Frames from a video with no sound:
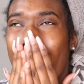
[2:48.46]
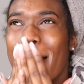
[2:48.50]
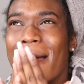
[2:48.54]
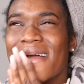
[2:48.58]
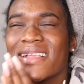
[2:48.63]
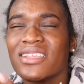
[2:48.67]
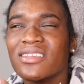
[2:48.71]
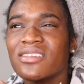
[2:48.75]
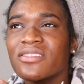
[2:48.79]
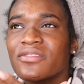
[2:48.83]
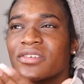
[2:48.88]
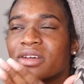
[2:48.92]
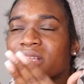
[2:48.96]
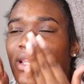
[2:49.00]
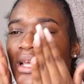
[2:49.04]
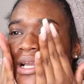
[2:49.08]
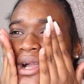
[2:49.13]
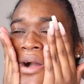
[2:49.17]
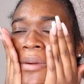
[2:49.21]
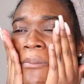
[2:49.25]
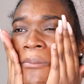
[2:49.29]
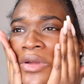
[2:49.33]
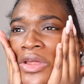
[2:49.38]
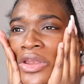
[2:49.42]
i just feel
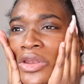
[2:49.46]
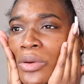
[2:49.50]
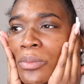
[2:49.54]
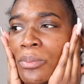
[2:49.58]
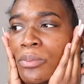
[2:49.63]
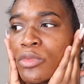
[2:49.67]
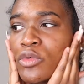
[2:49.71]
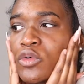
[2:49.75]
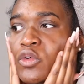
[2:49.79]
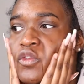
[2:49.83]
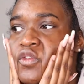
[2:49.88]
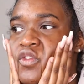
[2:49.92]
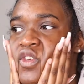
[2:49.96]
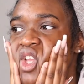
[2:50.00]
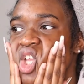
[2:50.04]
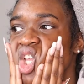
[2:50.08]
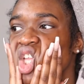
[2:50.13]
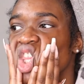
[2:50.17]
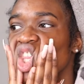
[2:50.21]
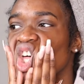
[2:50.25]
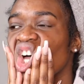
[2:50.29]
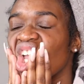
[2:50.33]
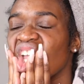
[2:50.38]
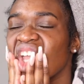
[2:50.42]
like i'm in a
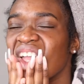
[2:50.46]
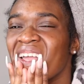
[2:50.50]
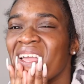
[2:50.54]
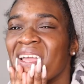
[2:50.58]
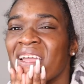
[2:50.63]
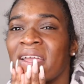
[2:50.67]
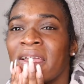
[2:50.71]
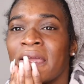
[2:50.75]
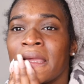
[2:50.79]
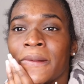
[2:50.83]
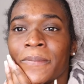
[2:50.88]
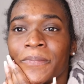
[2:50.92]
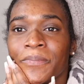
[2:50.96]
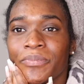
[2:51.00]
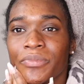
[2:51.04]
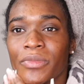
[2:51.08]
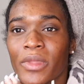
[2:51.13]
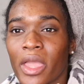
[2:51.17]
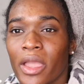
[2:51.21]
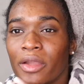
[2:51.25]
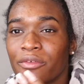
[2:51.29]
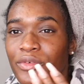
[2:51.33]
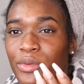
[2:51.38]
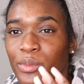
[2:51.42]
movie like
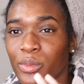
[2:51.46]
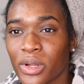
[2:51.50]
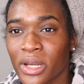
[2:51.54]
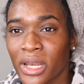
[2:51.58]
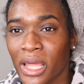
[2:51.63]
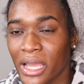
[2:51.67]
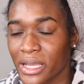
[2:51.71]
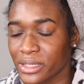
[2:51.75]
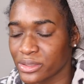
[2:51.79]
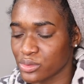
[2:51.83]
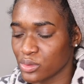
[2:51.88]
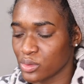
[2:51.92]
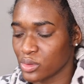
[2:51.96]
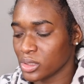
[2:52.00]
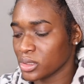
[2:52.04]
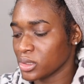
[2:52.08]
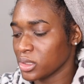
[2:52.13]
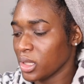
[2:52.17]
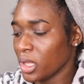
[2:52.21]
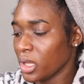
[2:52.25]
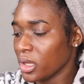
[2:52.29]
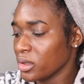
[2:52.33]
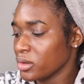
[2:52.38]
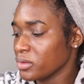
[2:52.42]
everyone has on
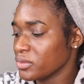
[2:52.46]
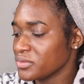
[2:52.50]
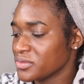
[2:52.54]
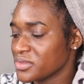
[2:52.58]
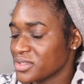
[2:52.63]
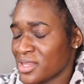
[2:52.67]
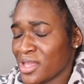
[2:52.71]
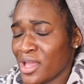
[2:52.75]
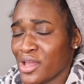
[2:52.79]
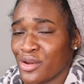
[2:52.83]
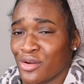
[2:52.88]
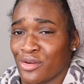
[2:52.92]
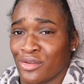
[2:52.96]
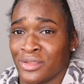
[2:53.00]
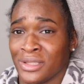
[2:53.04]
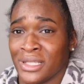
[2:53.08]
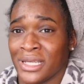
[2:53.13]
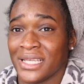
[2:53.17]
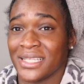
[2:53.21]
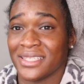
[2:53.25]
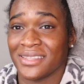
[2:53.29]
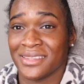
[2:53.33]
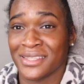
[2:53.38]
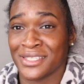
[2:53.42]
gloves that are
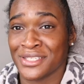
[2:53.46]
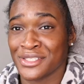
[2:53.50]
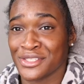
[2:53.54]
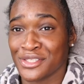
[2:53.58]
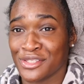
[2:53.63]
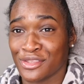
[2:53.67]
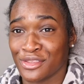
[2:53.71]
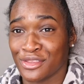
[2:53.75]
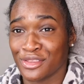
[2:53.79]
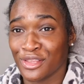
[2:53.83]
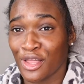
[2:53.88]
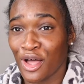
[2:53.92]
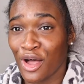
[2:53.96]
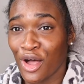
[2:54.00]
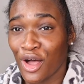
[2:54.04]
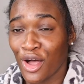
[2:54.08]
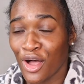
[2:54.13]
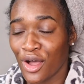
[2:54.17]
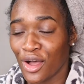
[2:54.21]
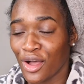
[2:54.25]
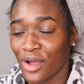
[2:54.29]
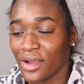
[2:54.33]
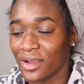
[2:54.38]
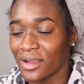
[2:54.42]
like this
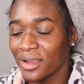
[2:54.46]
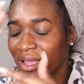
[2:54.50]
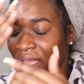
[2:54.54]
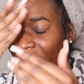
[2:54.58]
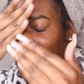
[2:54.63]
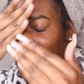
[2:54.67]
long